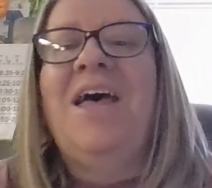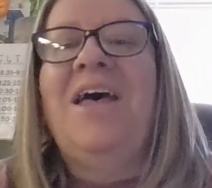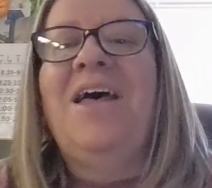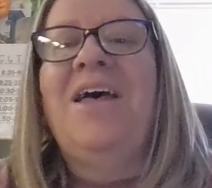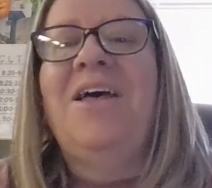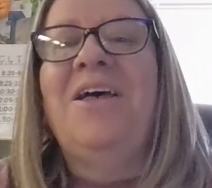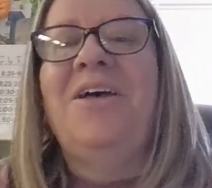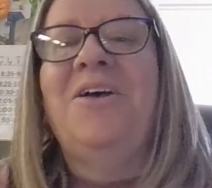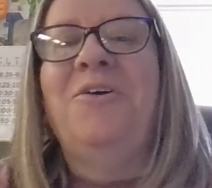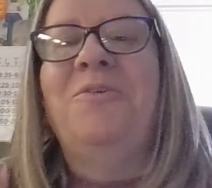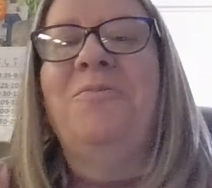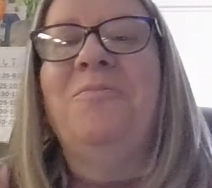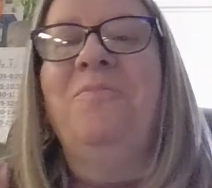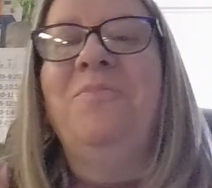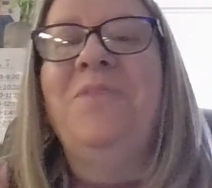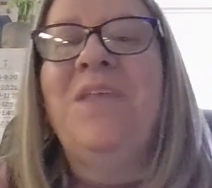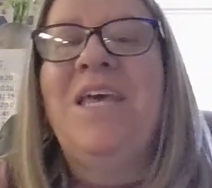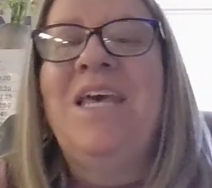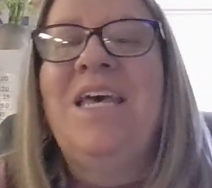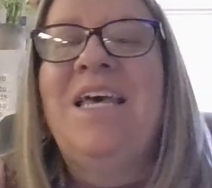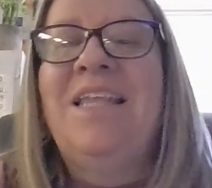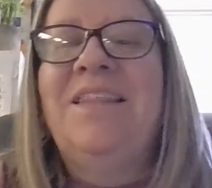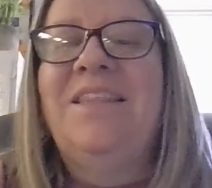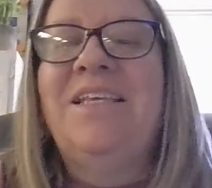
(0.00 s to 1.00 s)

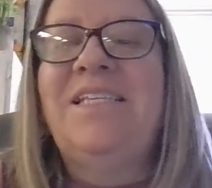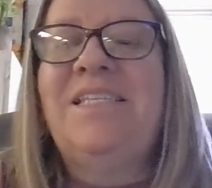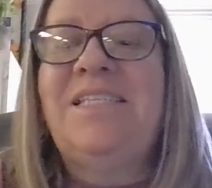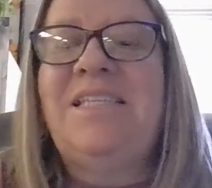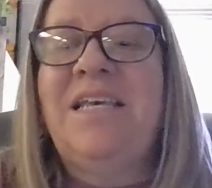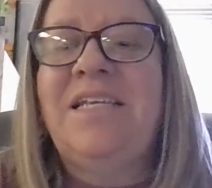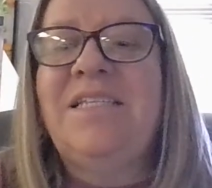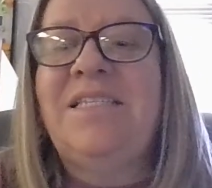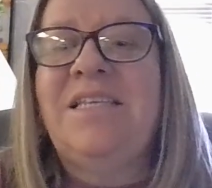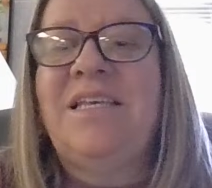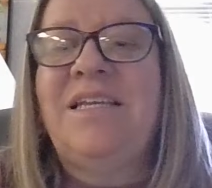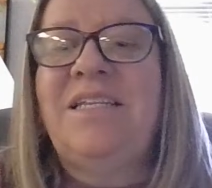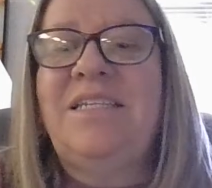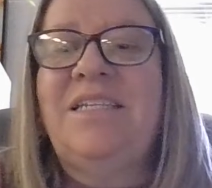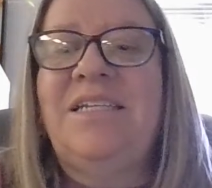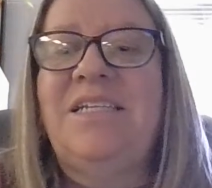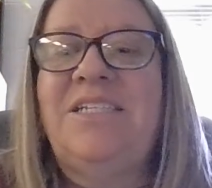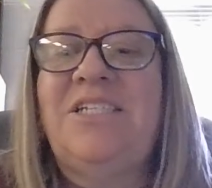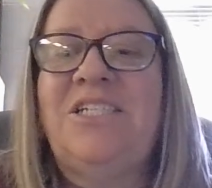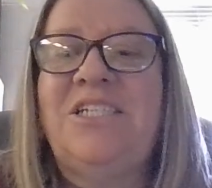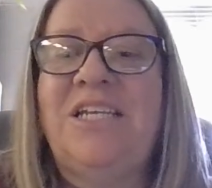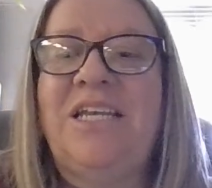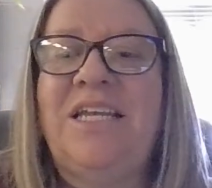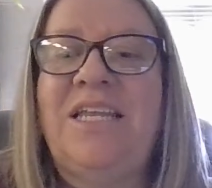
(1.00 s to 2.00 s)
The sixth
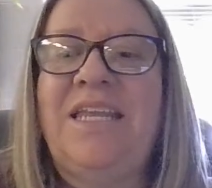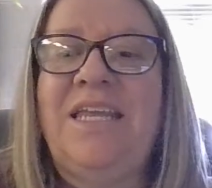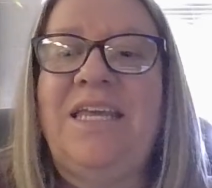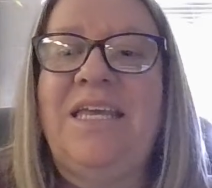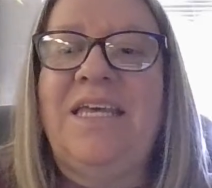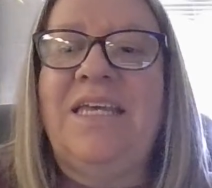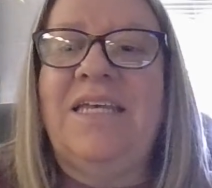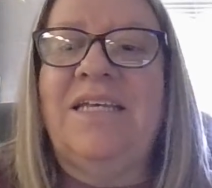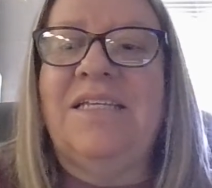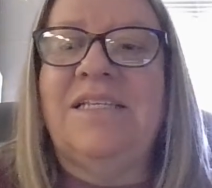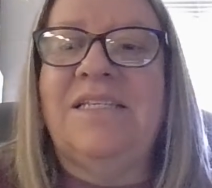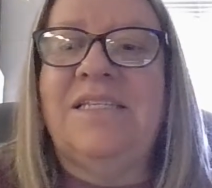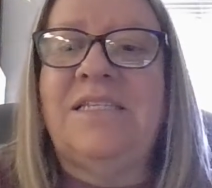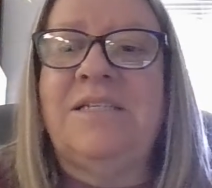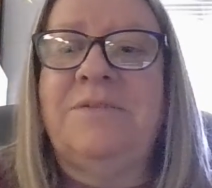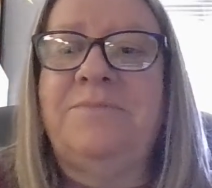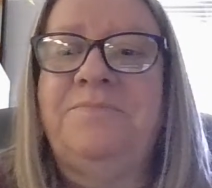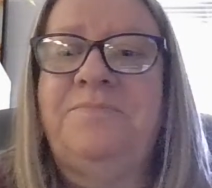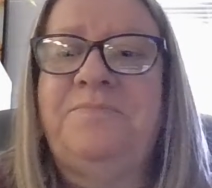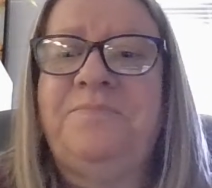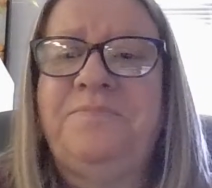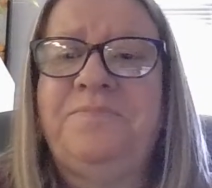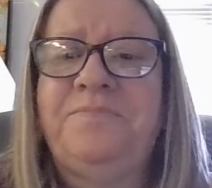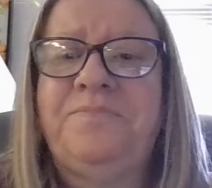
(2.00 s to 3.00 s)
condition is
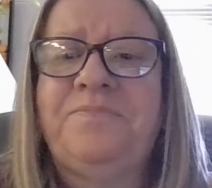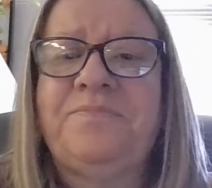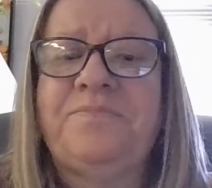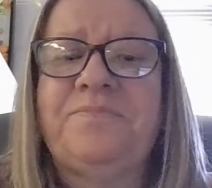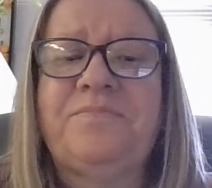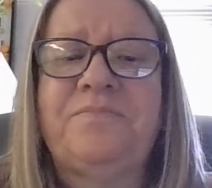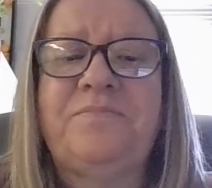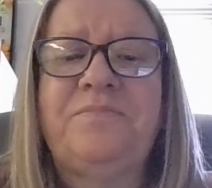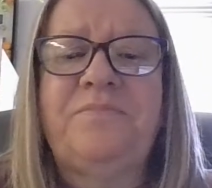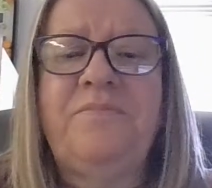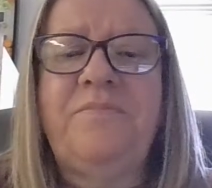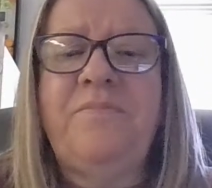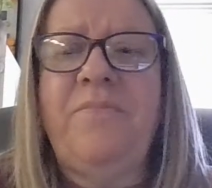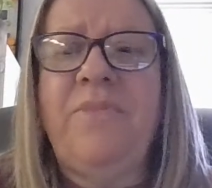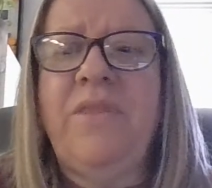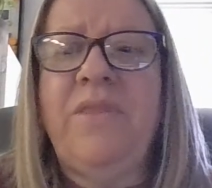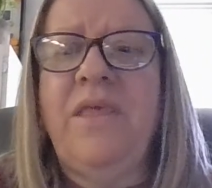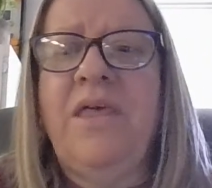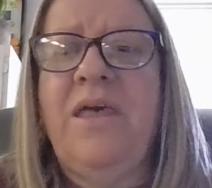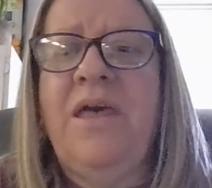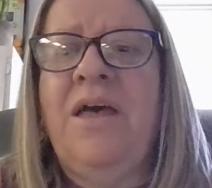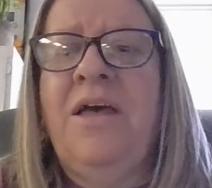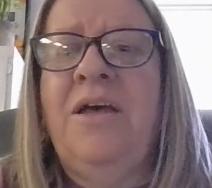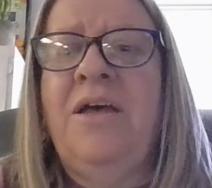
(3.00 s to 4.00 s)

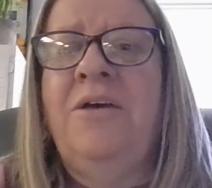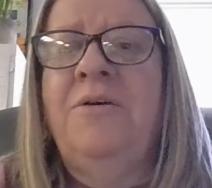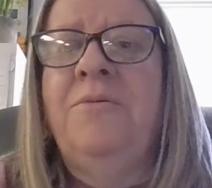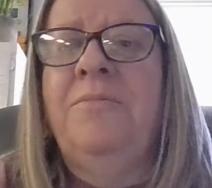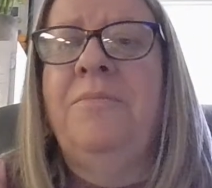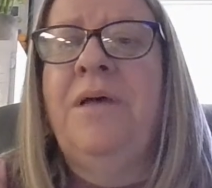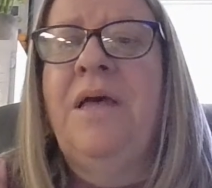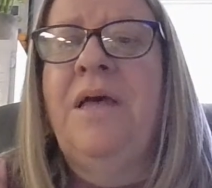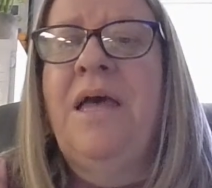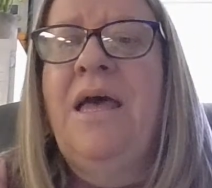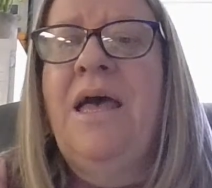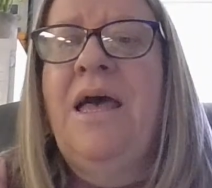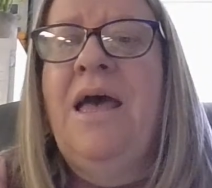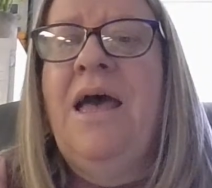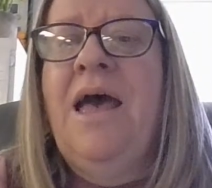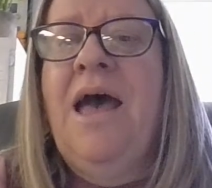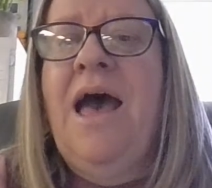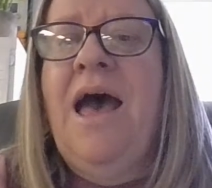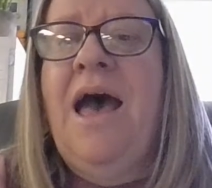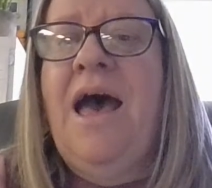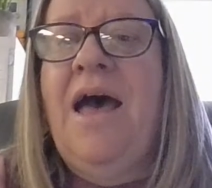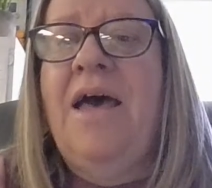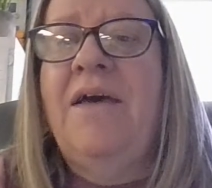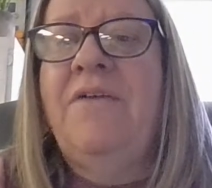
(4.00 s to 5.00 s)

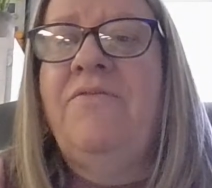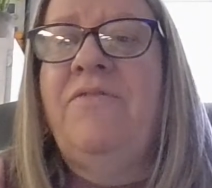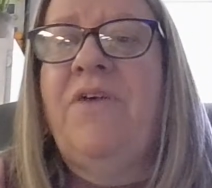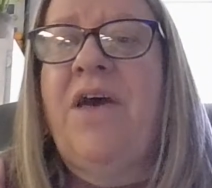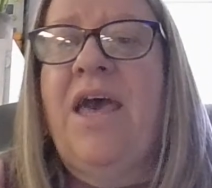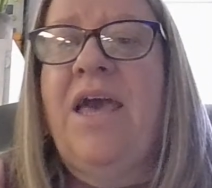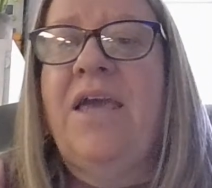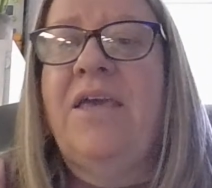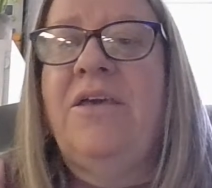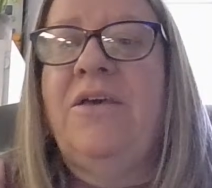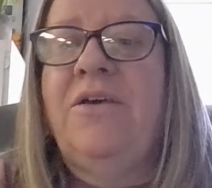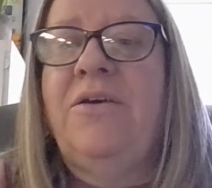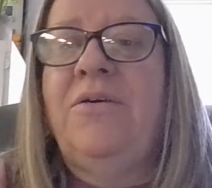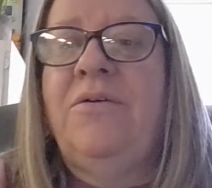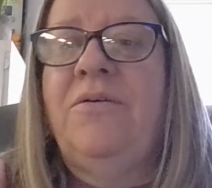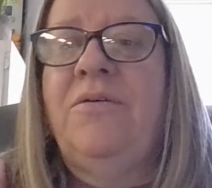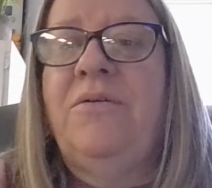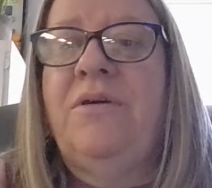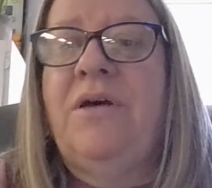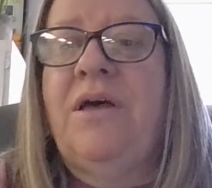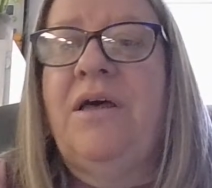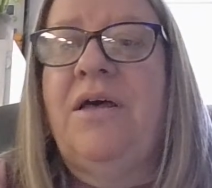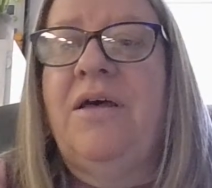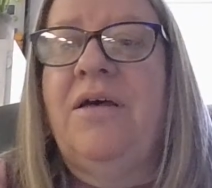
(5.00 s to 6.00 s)
high
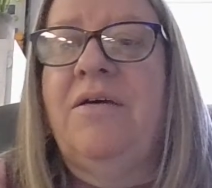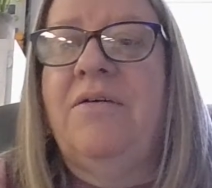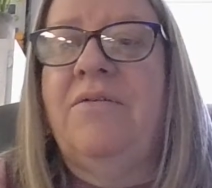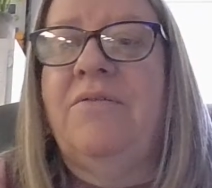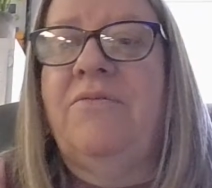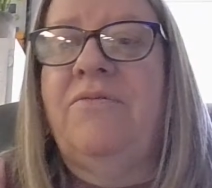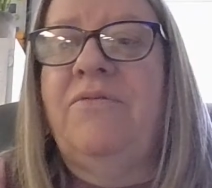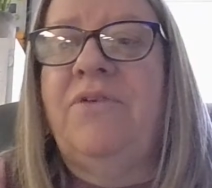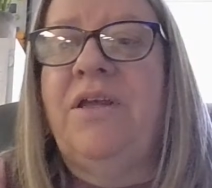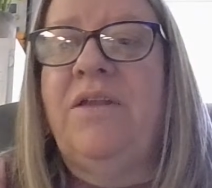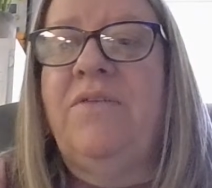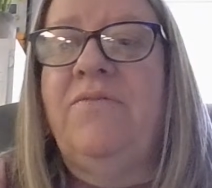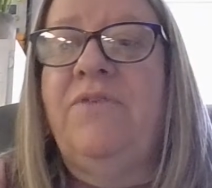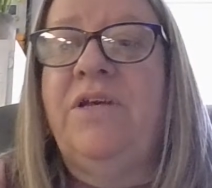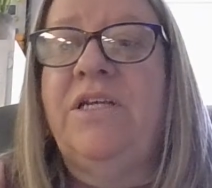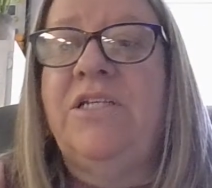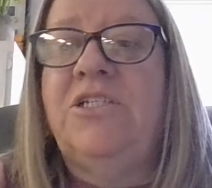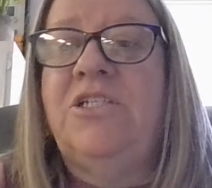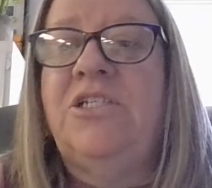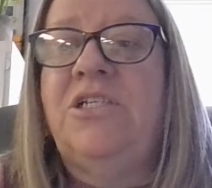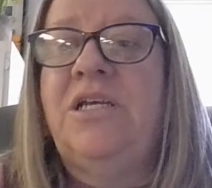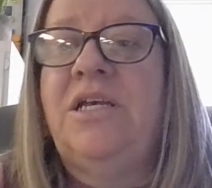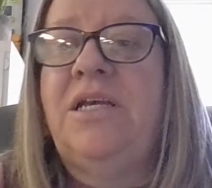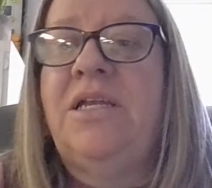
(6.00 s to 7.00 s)
value of
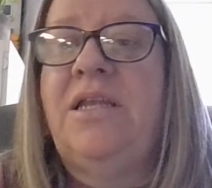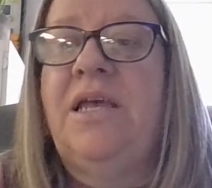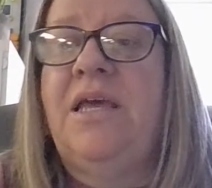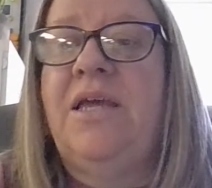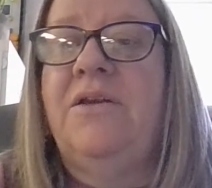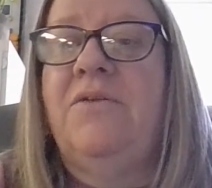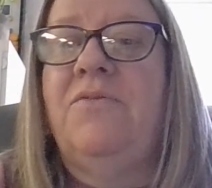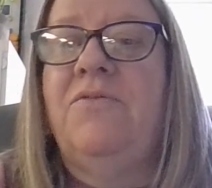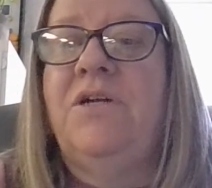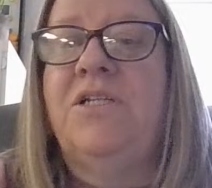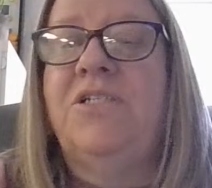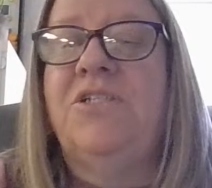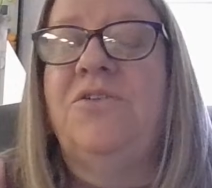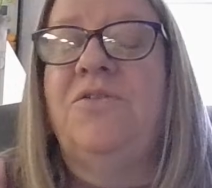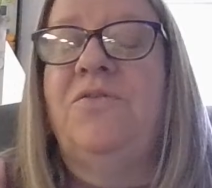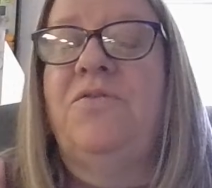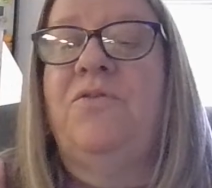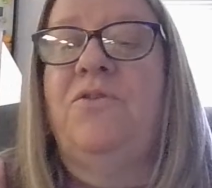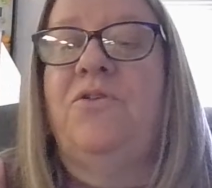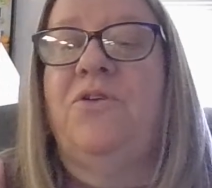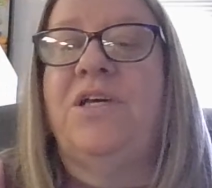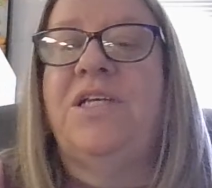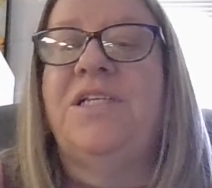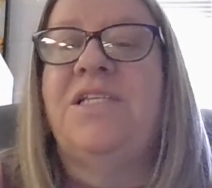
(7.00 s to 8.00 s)
invention and original
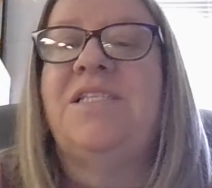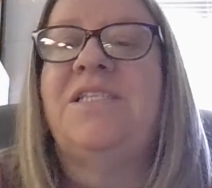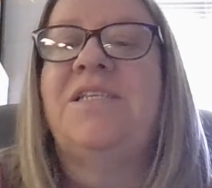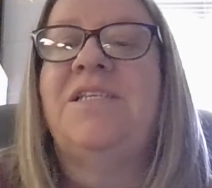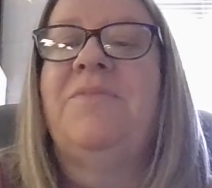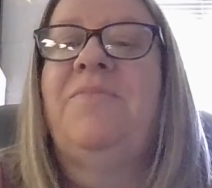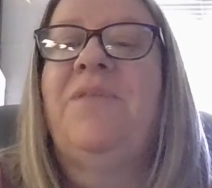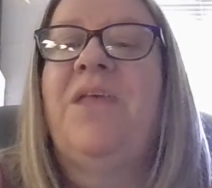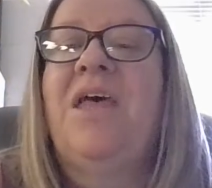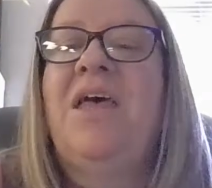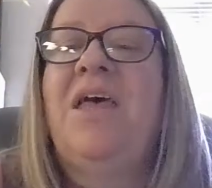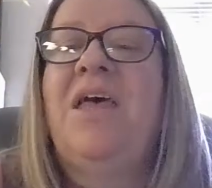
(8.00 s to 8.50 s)
voice.